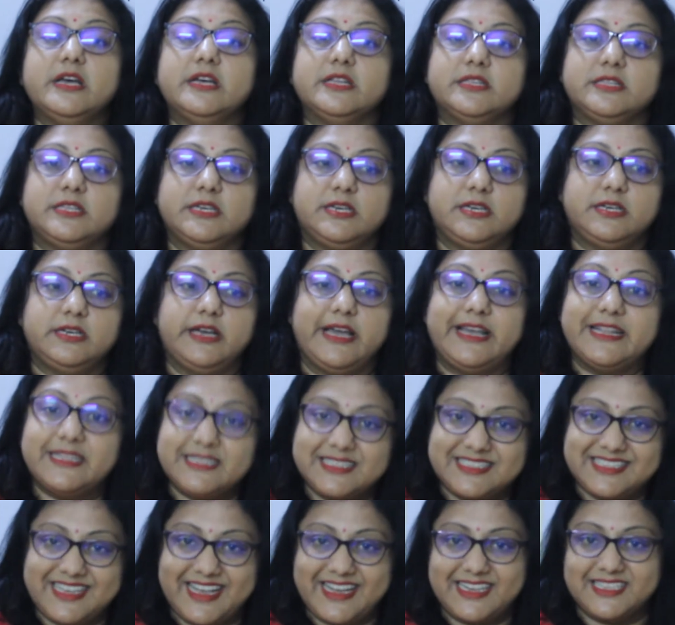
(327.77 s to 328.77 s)
The
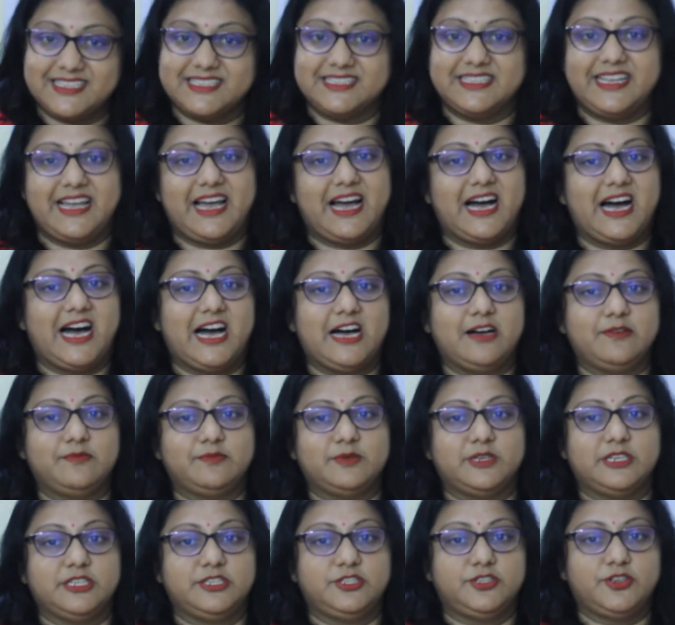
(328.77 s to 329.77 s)
insects, they
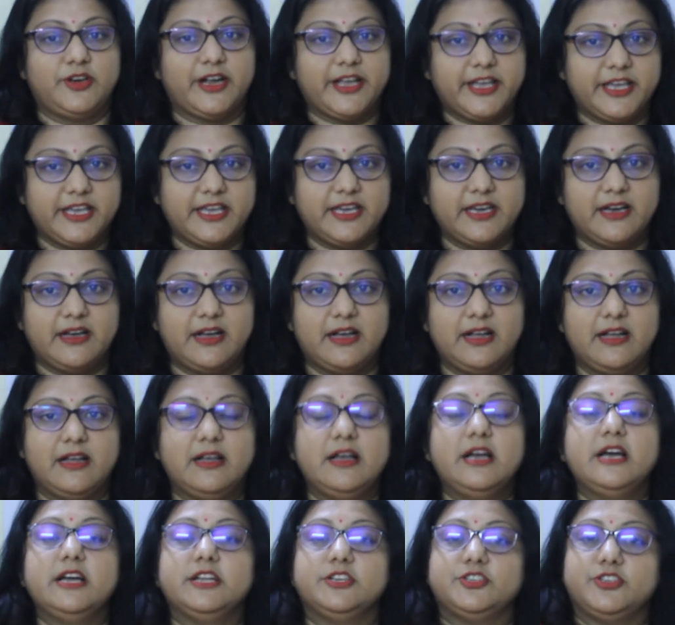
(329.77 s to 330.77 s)
have trachea,
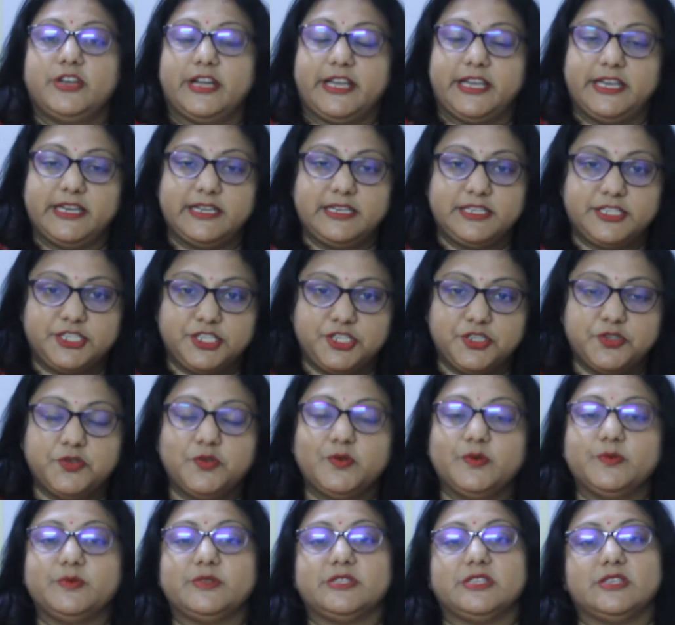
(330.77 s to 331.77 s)
tracheal
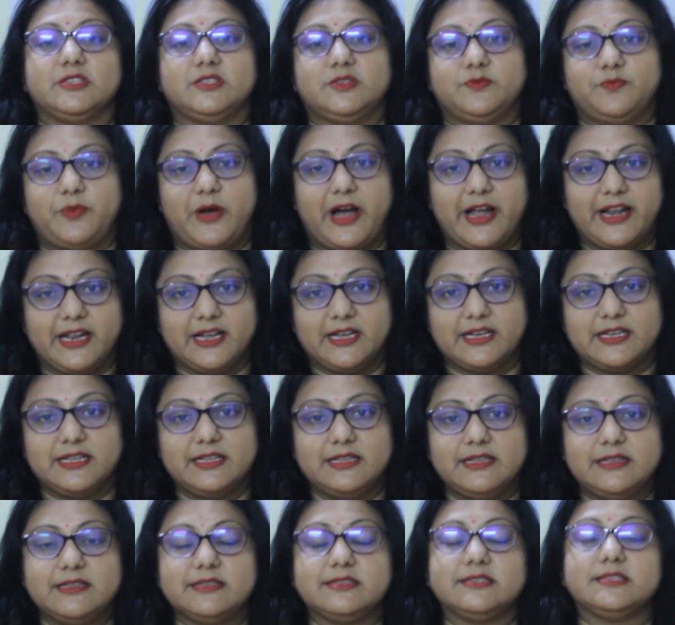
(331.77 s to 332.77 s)
tubes,
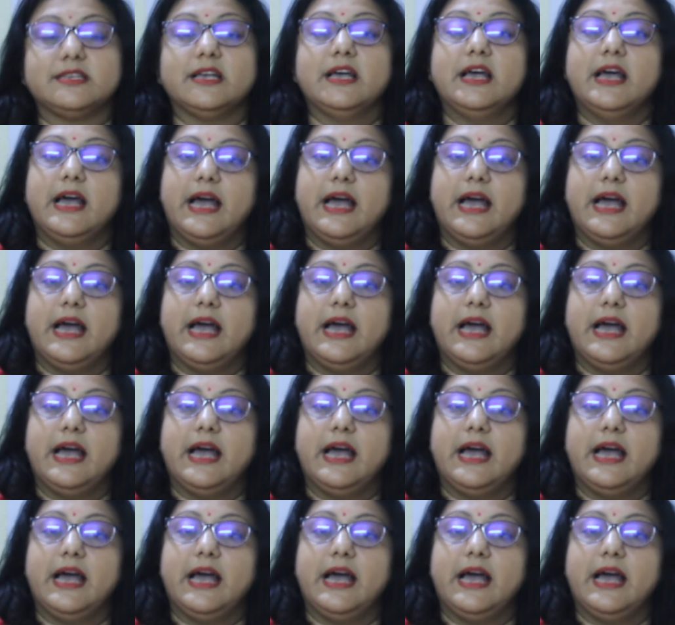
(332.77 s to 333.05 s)
spiracles,